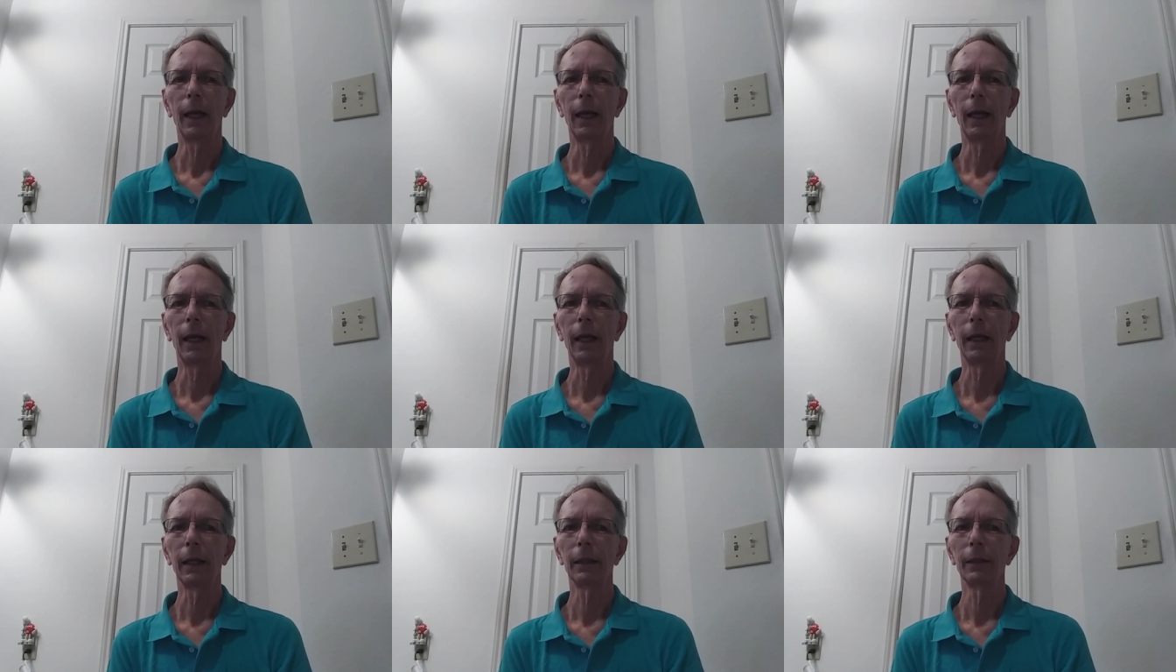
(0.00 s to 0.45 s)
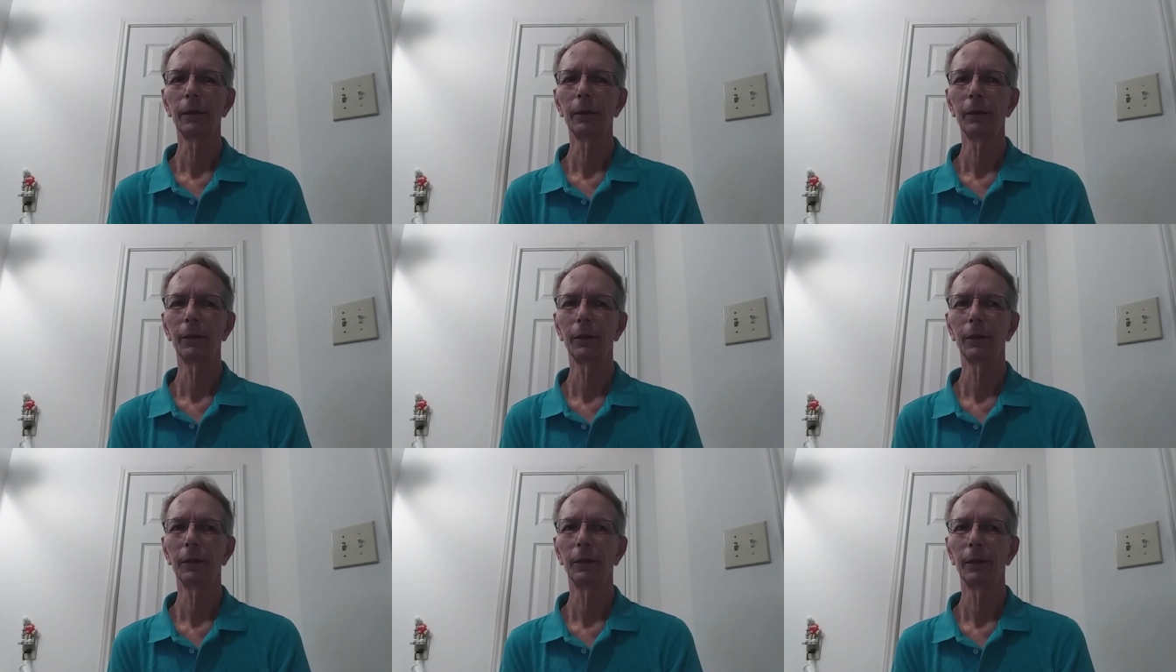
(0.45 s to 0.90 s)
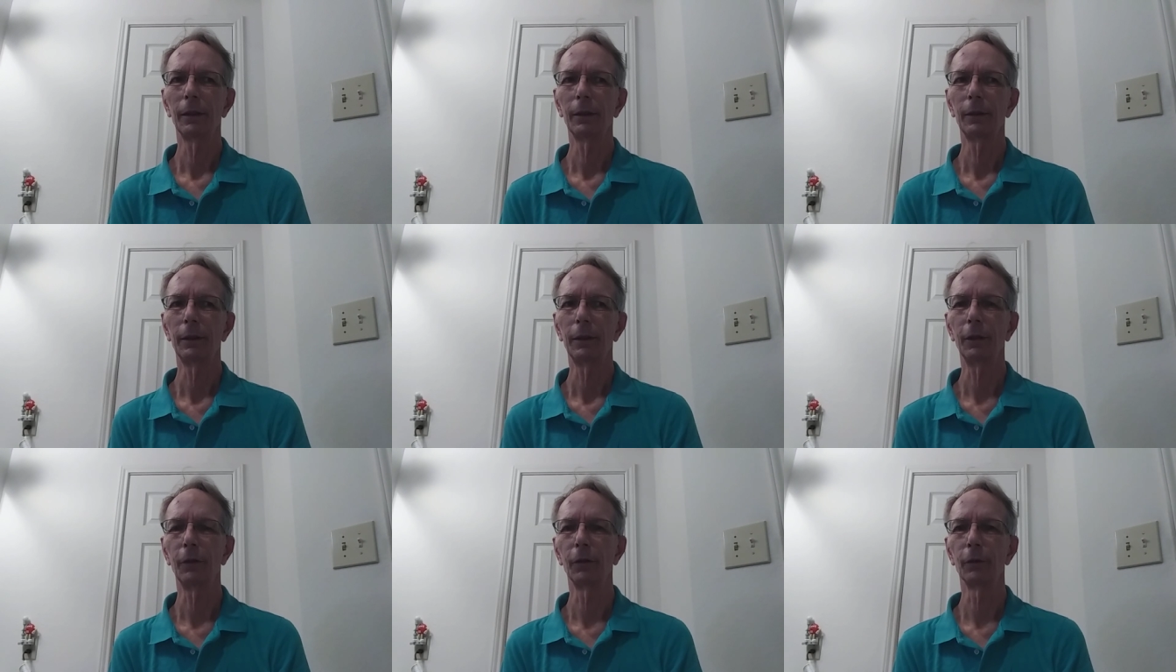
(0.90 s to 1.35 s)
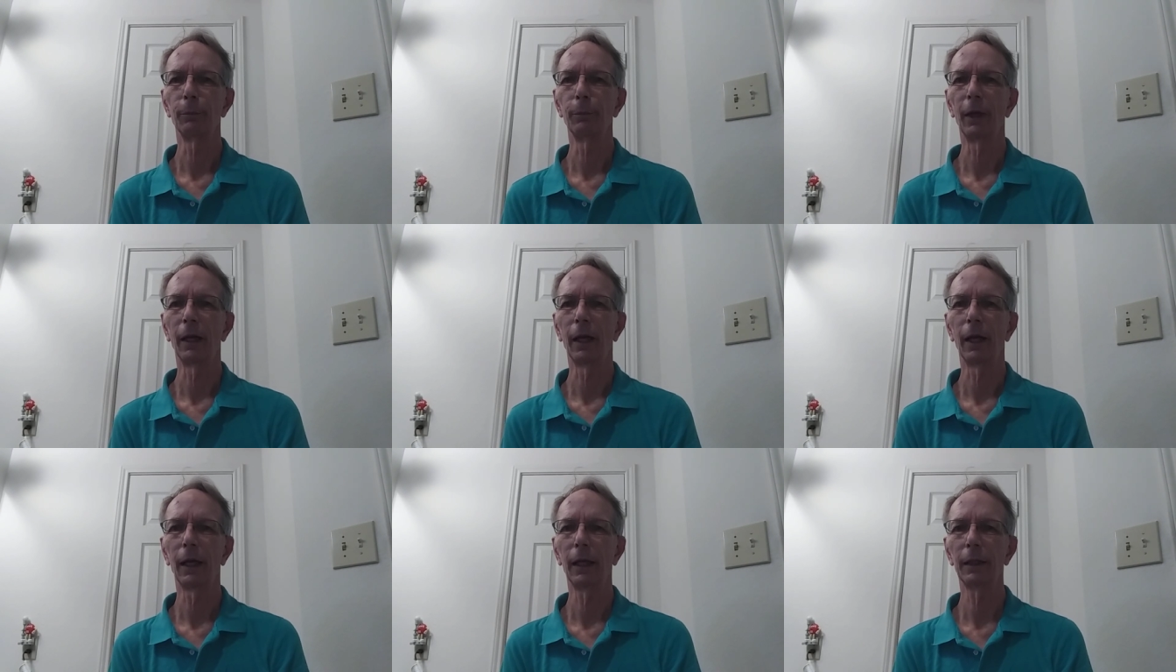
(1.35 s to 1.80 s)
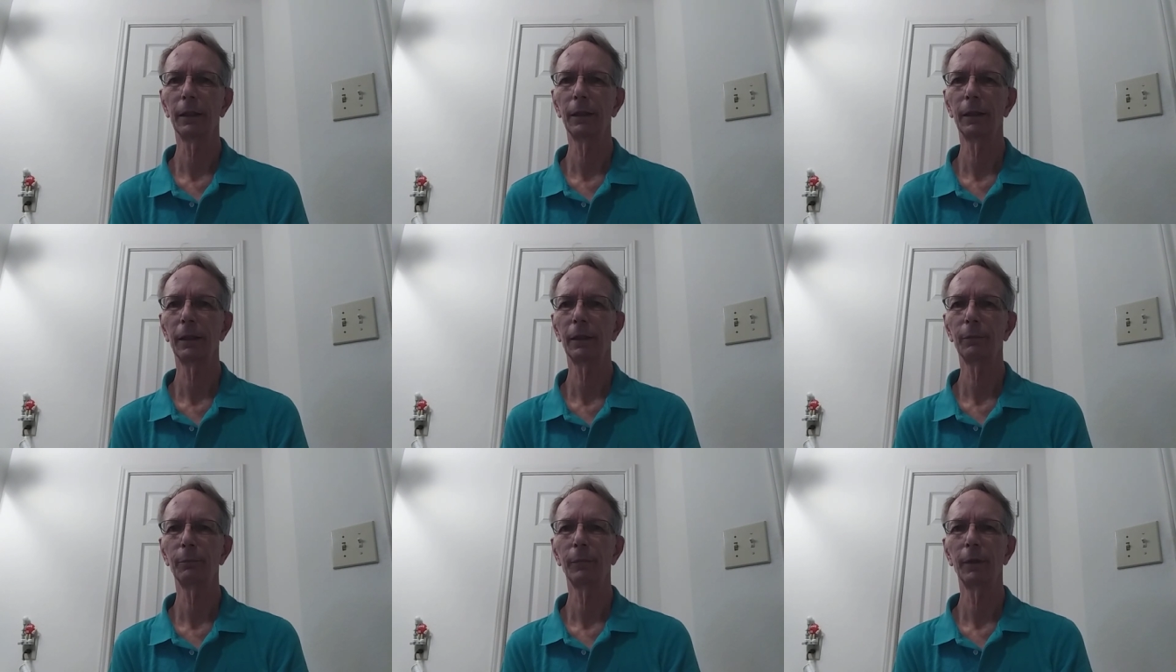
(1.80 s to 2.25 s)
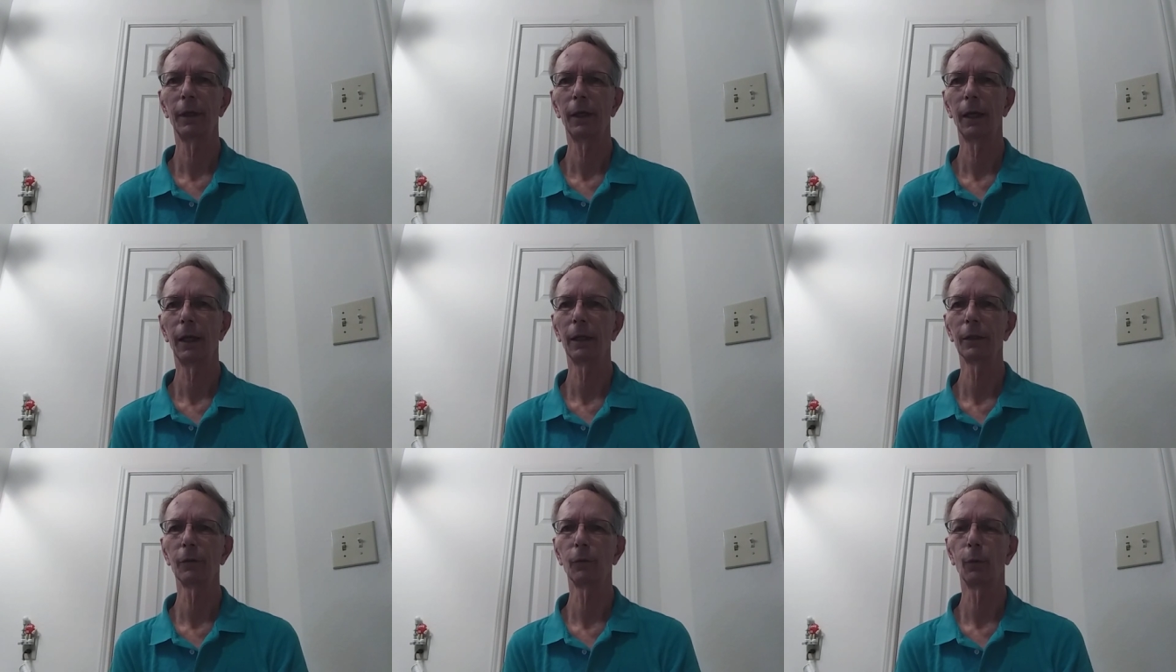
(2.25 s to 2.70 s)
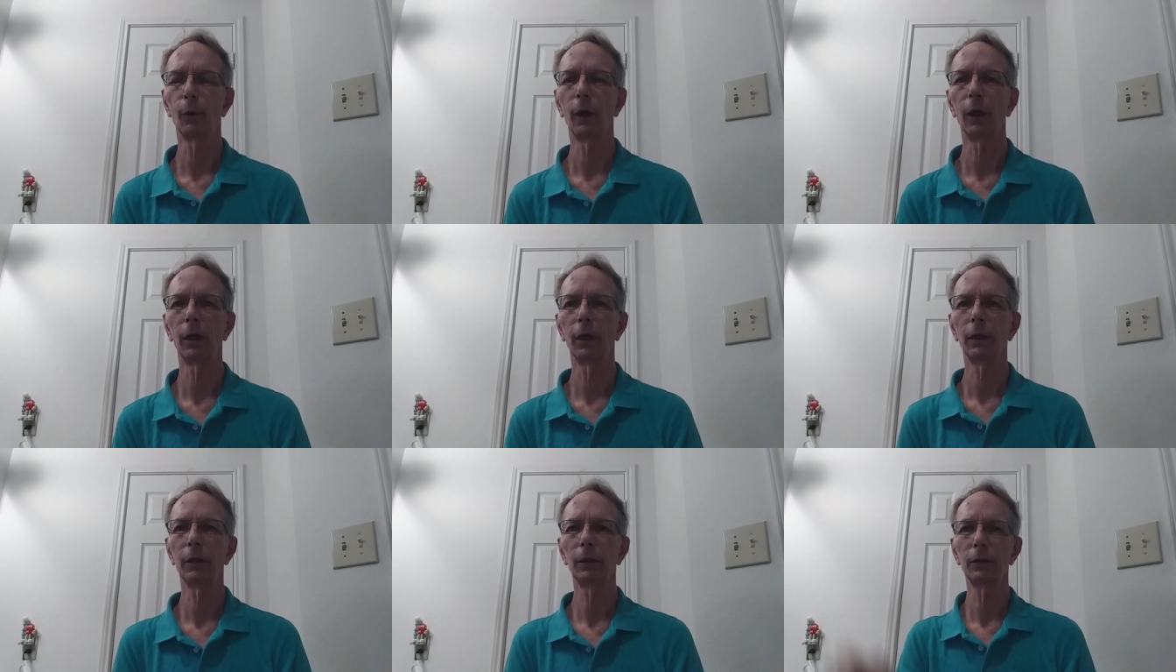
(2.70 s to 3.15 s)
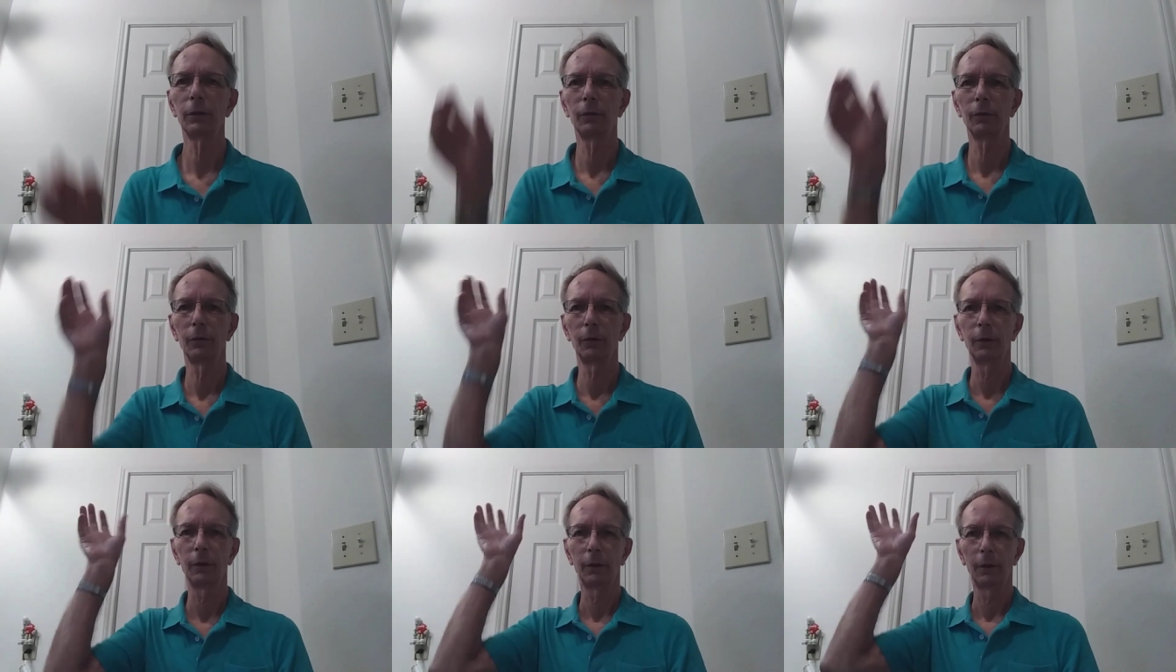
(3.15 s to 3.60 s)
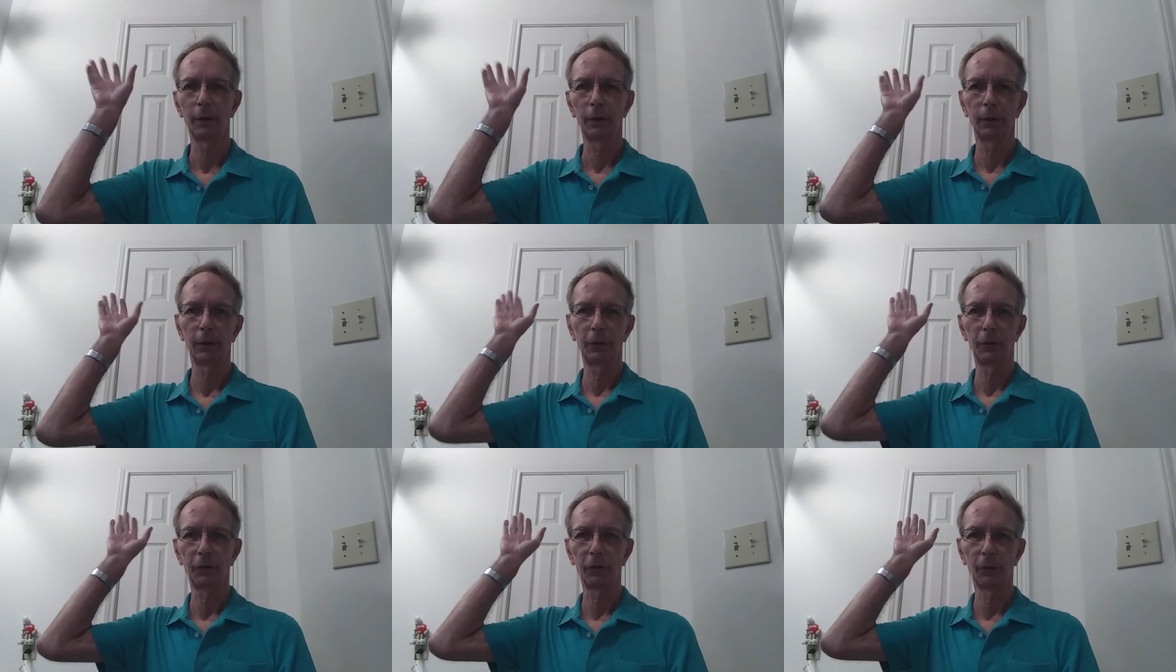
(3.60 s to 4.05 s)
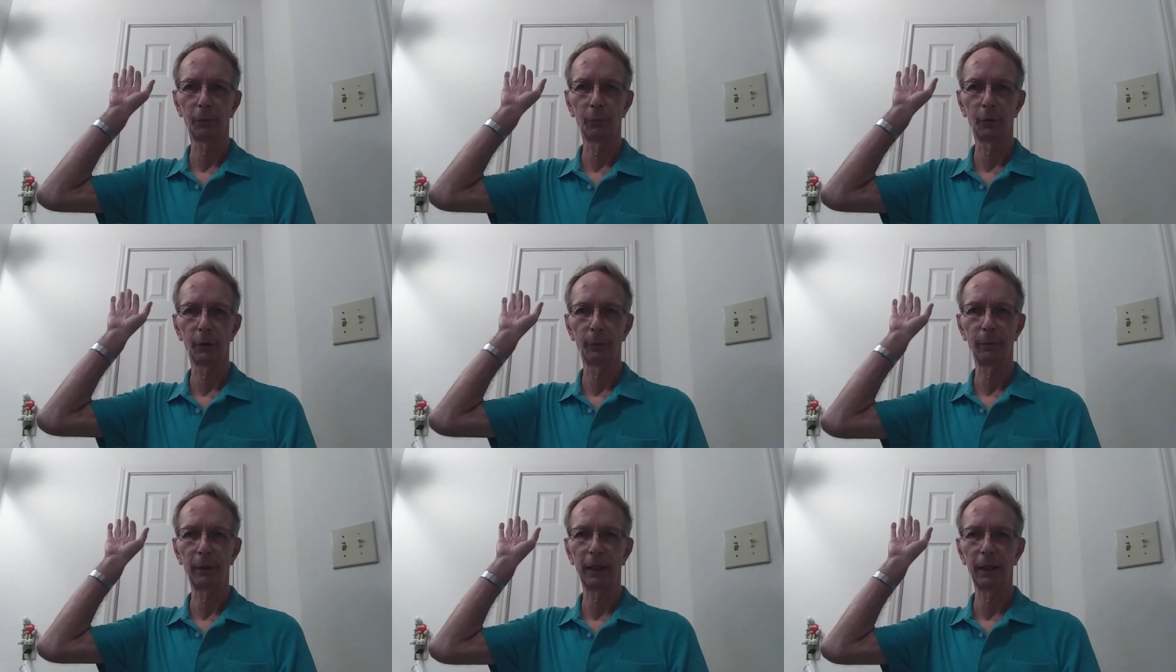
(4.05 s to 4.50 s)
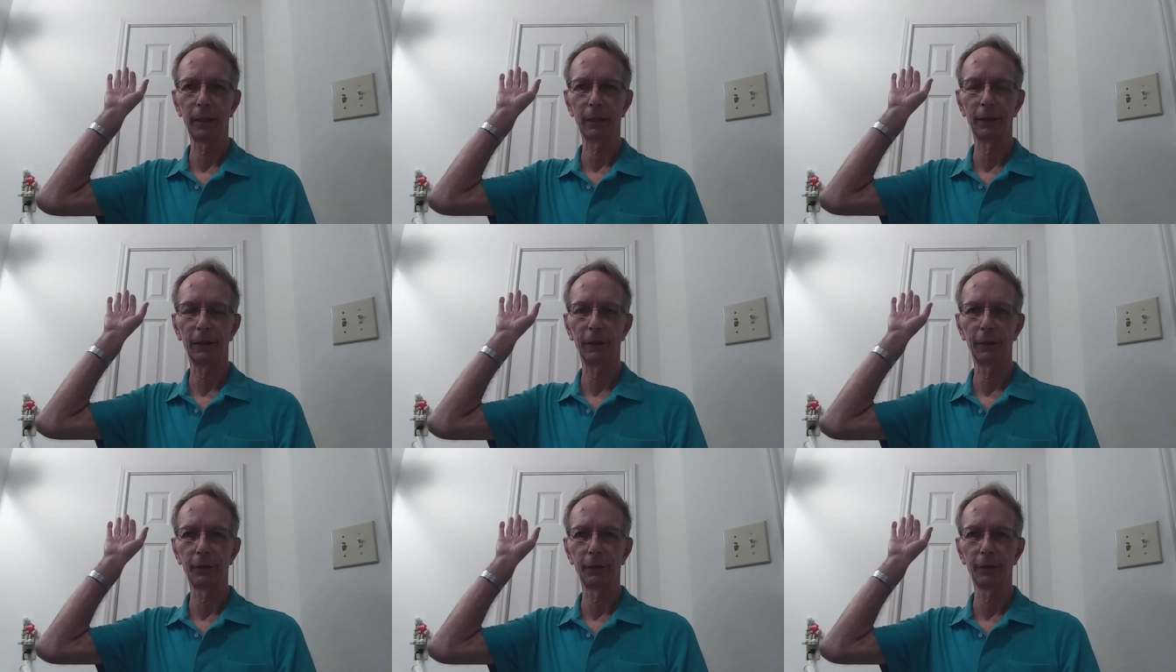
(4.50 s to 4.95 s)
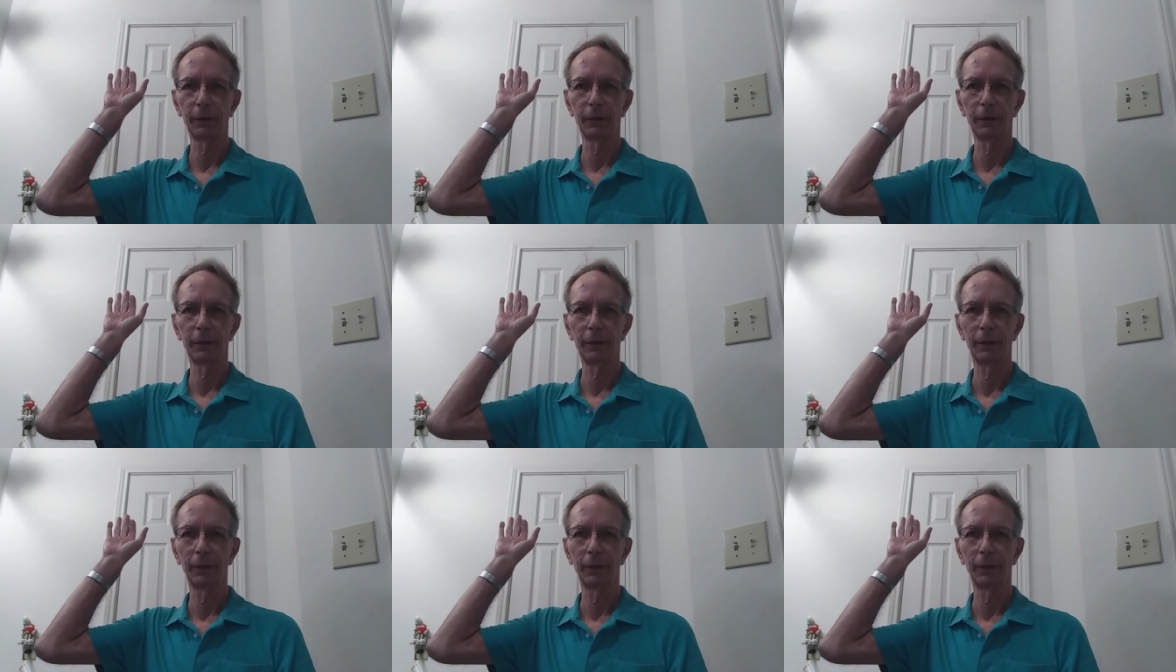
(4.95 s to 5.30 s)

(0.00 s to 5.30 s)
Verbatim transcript: and either behind them on the wall, somewhere back here,